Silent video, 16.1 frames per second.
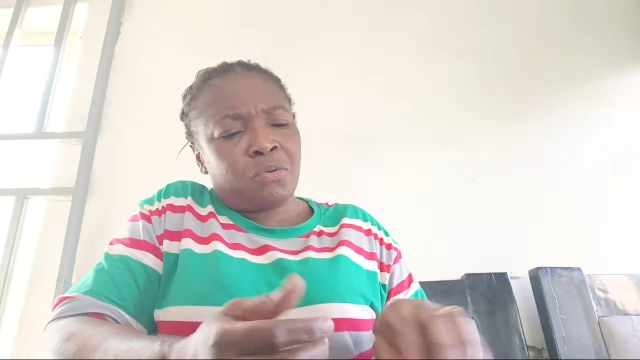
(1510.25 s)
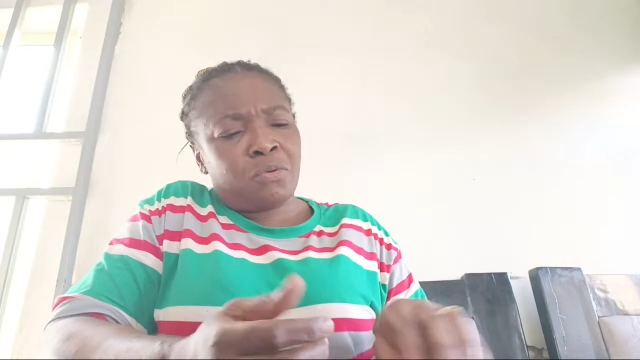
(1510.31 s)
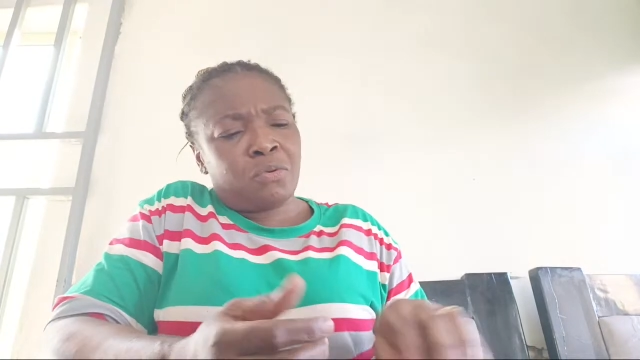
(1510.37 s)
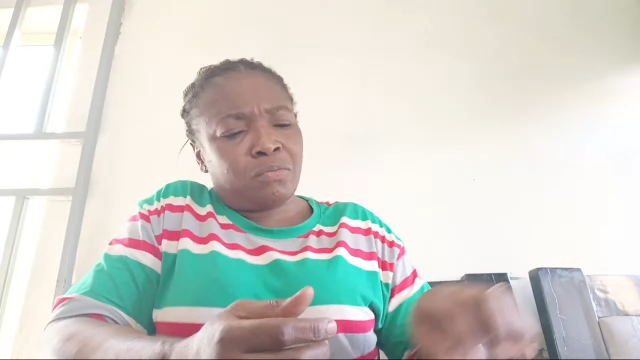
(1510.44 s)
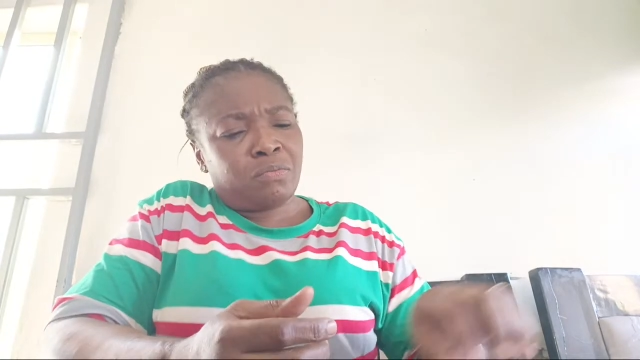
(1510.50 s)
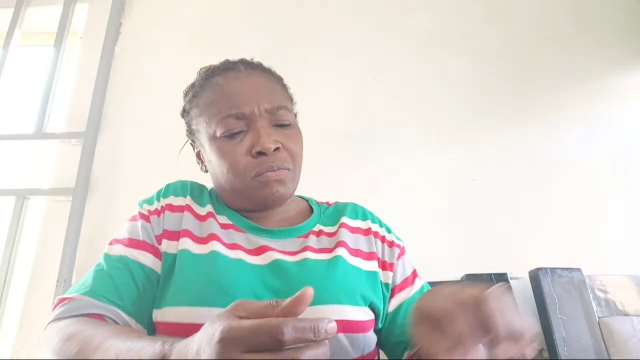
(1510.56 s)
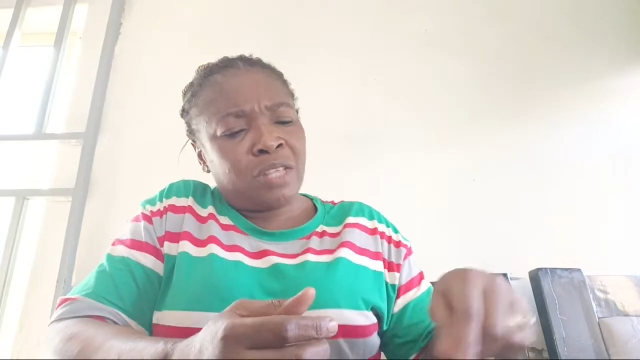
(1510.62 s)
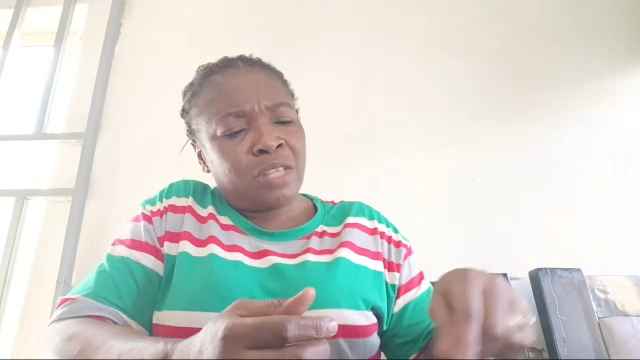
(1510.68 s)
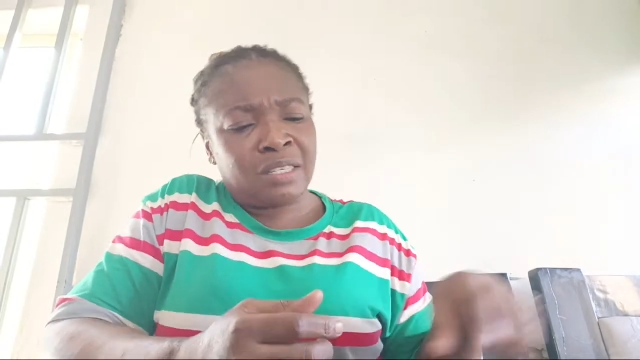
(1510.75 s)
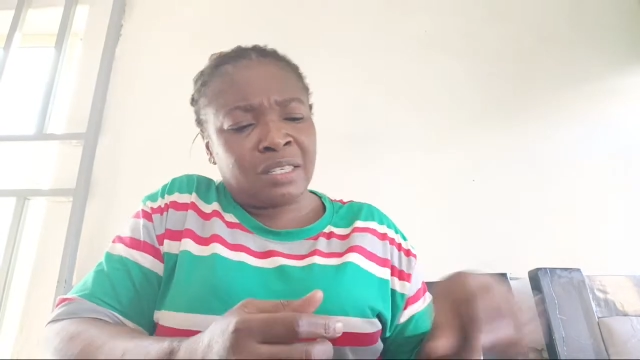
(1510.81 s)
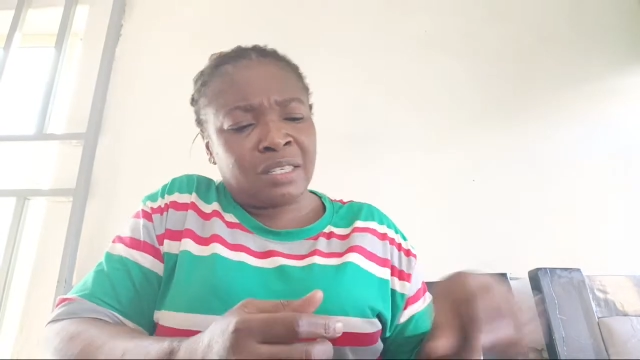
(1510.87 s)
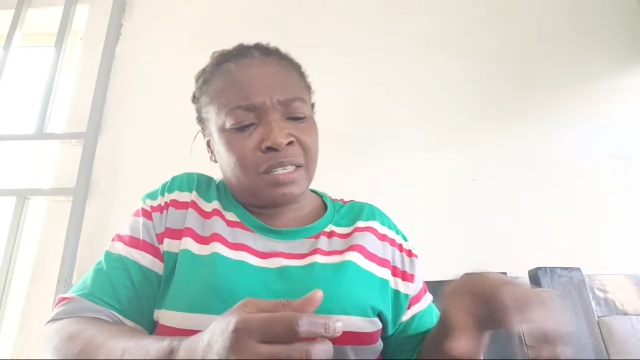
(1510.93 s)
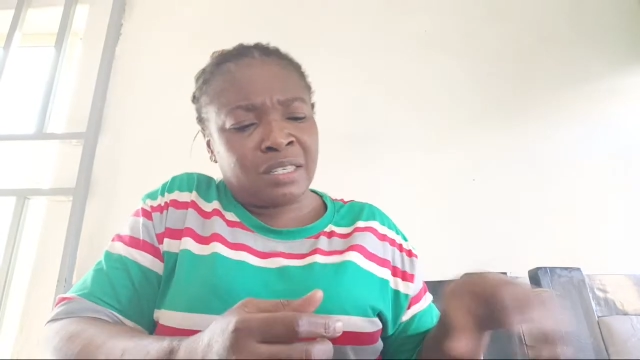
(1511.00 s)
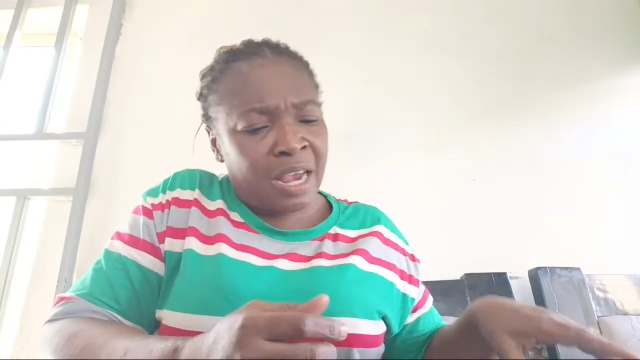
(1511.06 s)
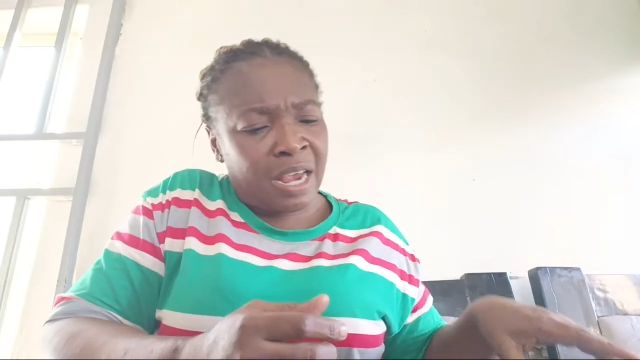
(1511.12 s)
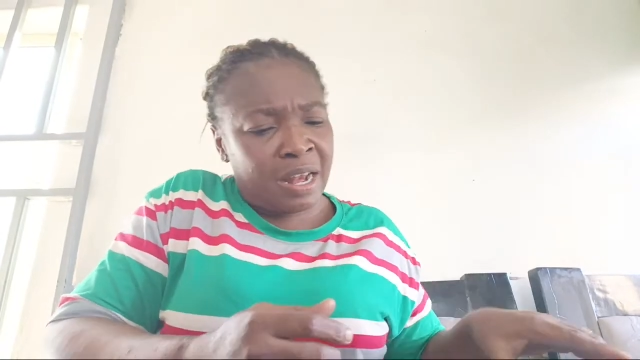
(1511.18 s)
this
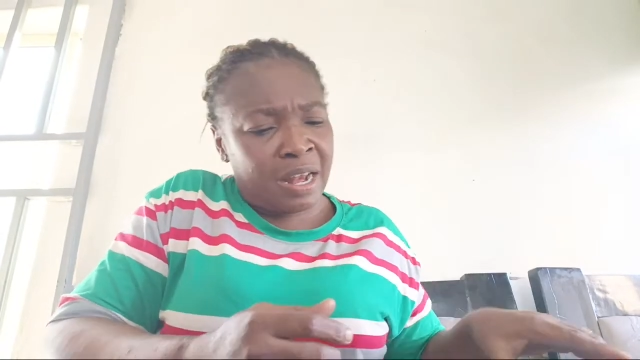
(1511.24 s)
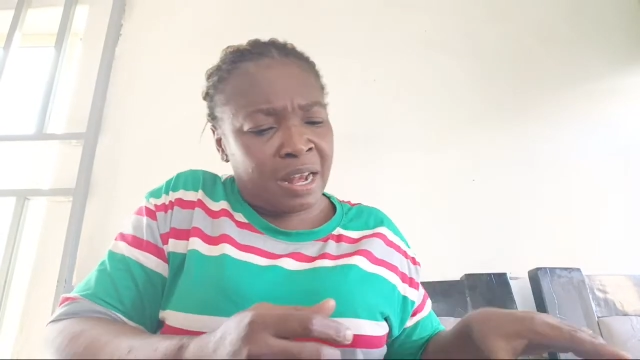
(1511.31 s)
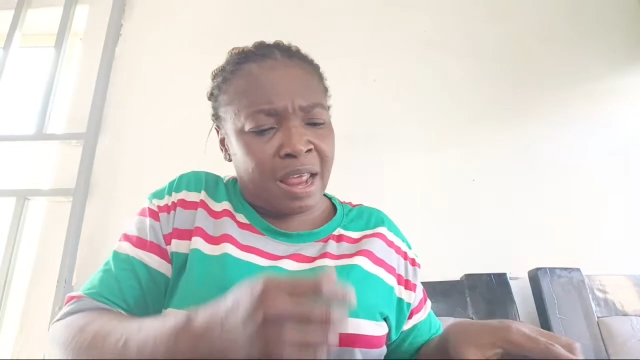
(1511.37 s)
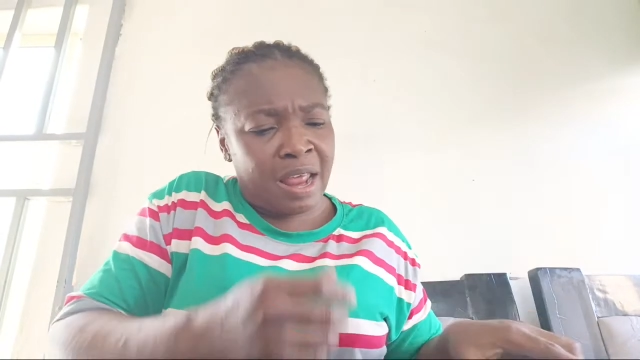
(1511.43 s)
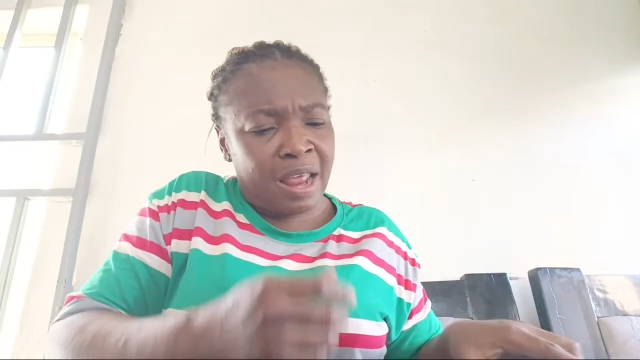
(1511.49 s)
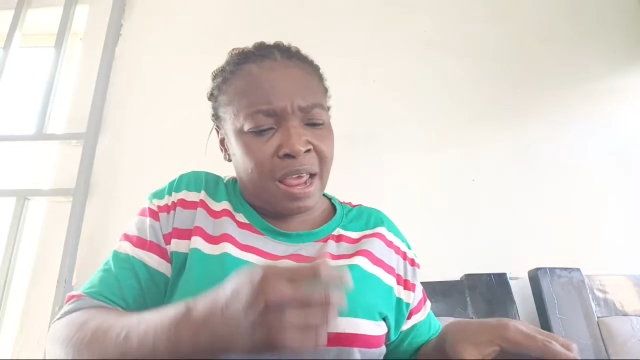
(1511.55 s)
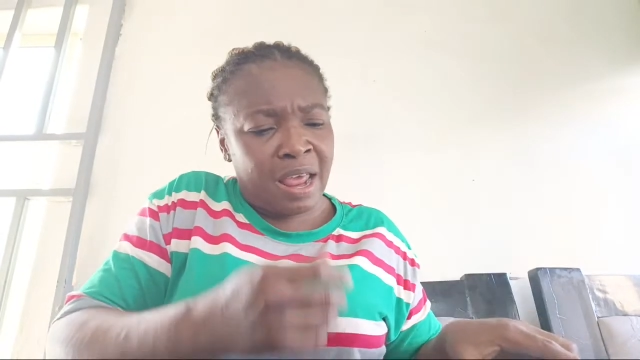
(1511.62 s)
Janet